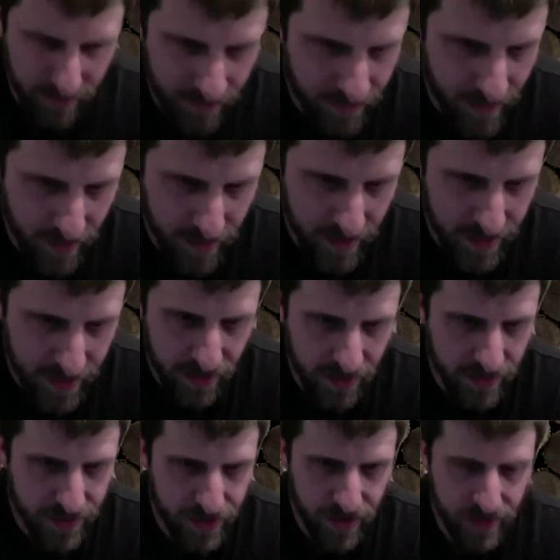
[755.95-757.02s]
Foundation or the
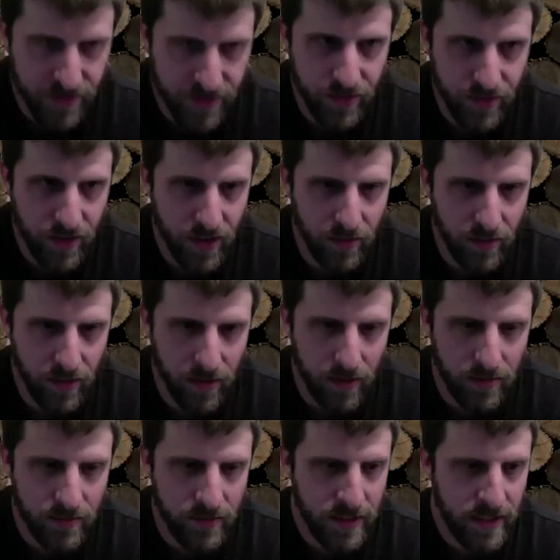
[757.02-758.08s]
Judd studio at all.